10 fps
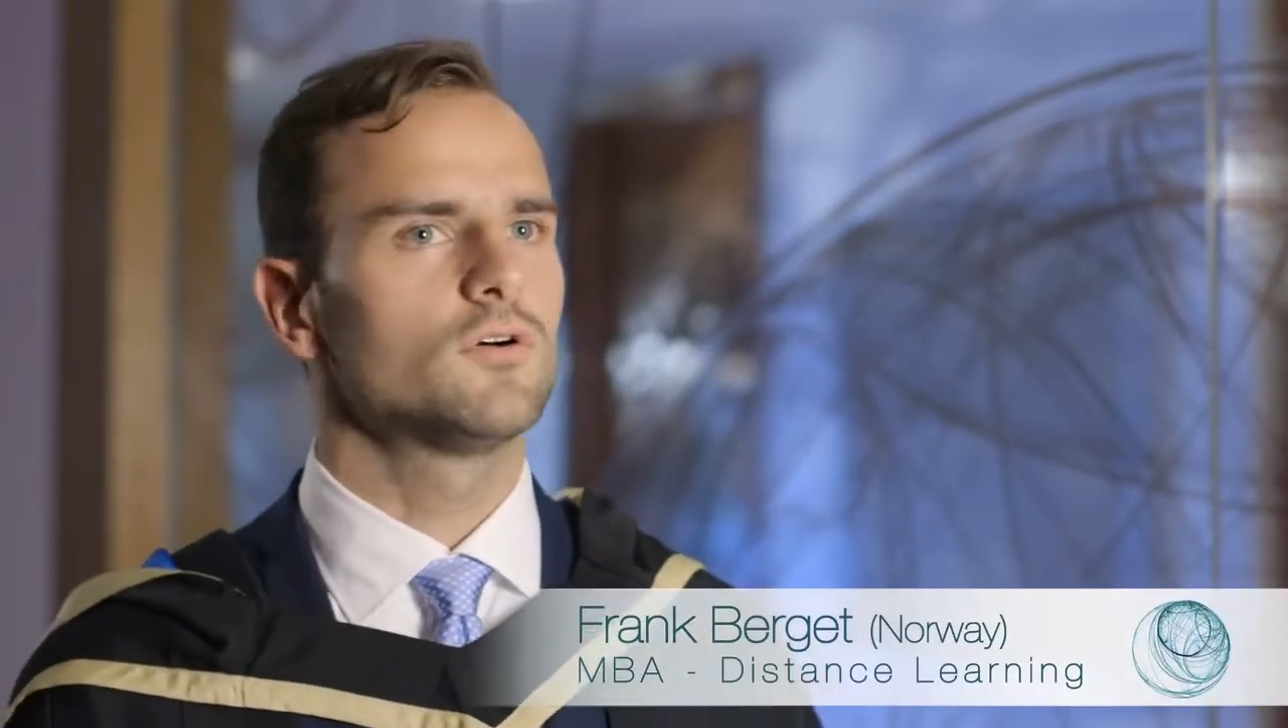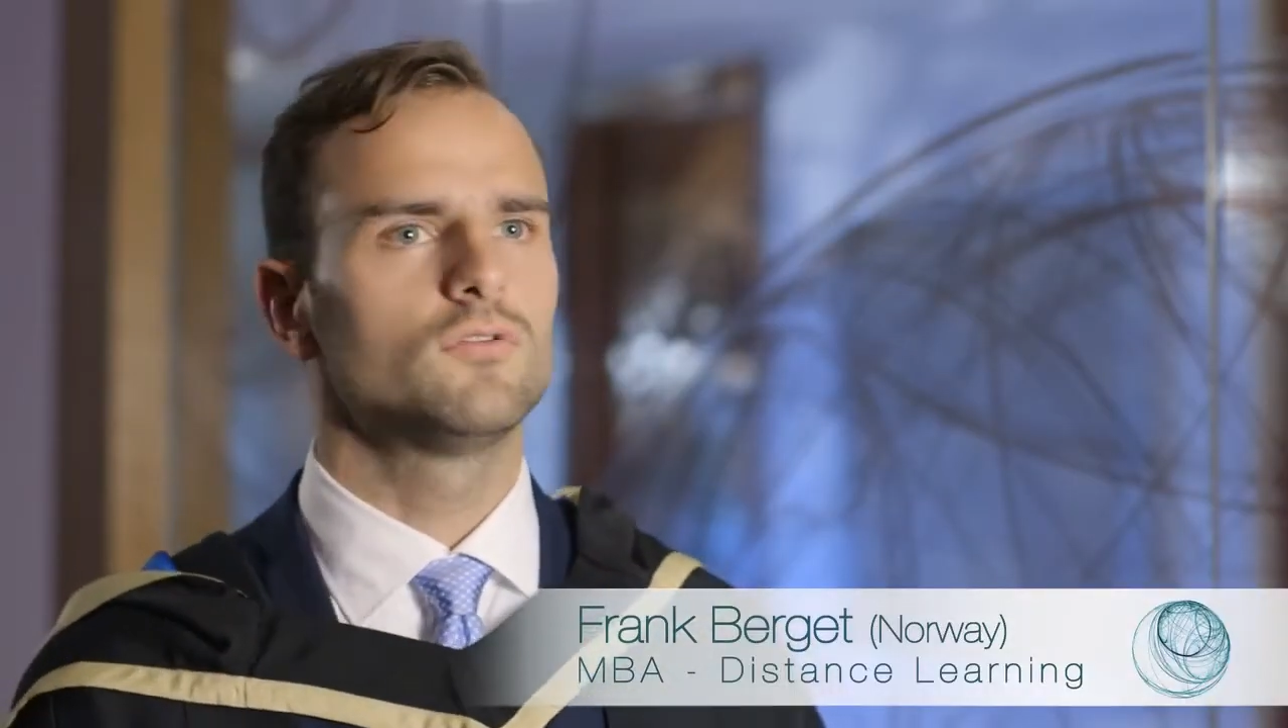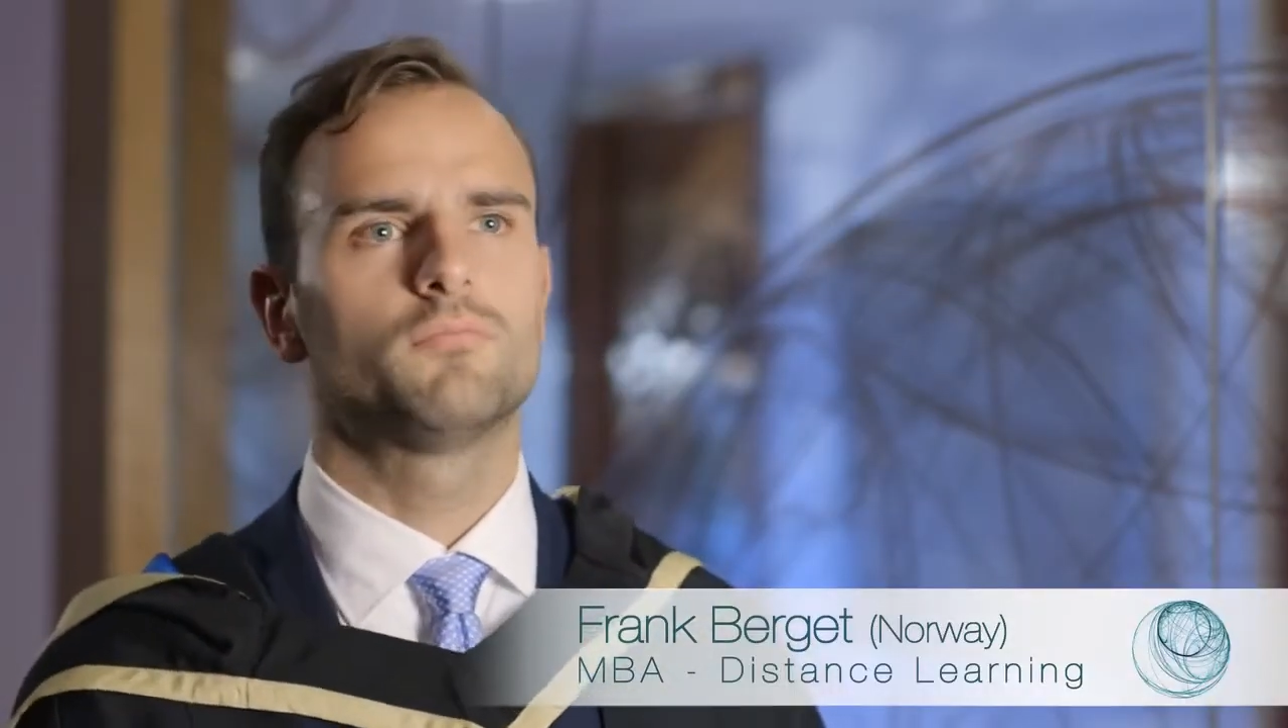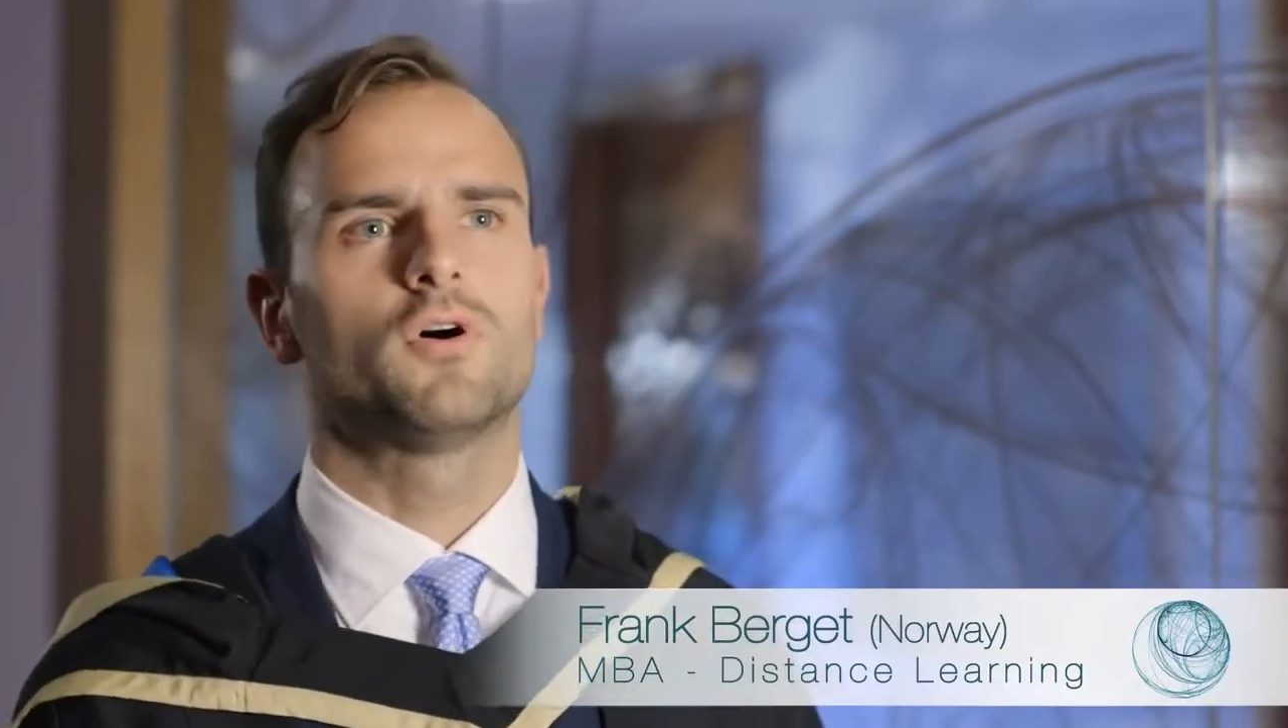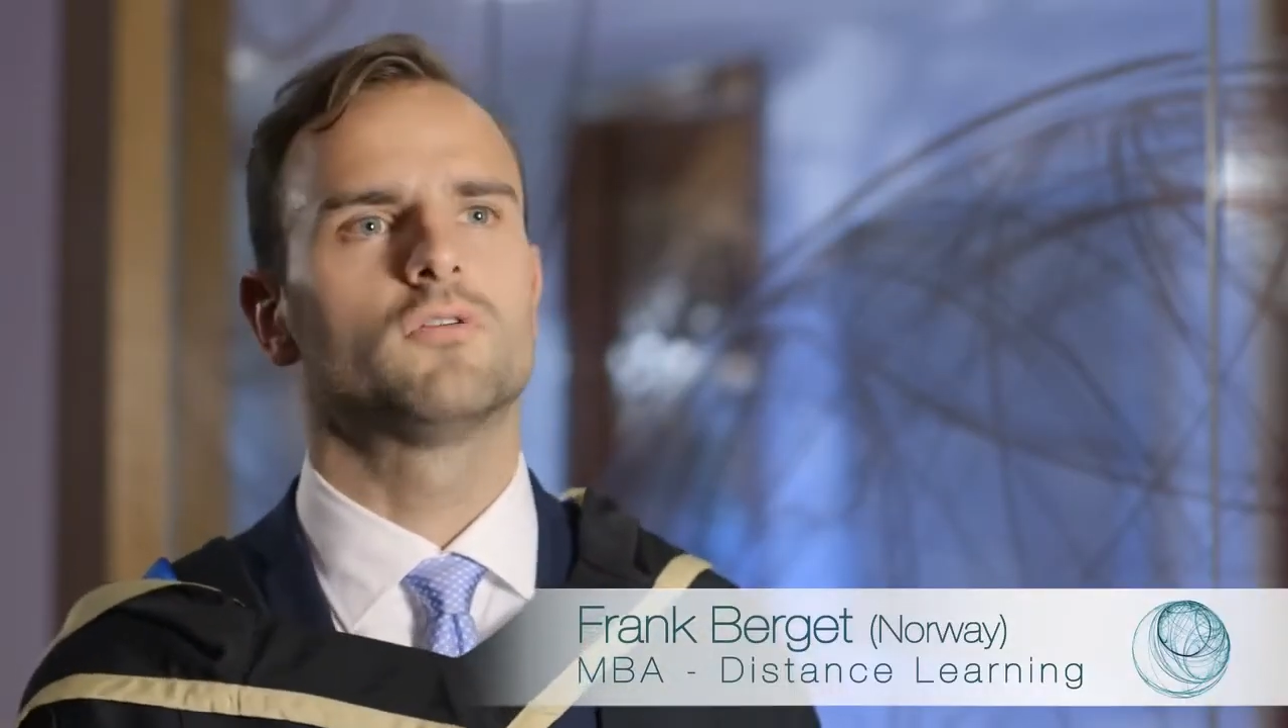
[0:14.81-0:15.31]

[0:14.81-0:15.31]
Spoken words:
whole